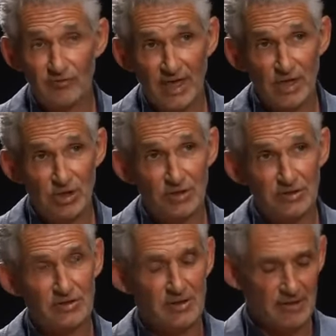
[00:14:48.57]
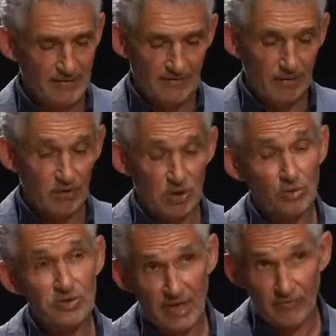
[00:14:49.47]
phages, which
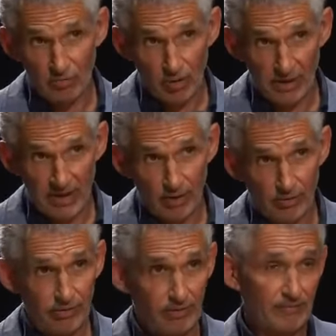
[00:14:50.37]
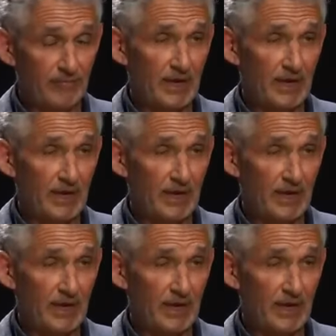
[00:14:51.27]
also have a role in health.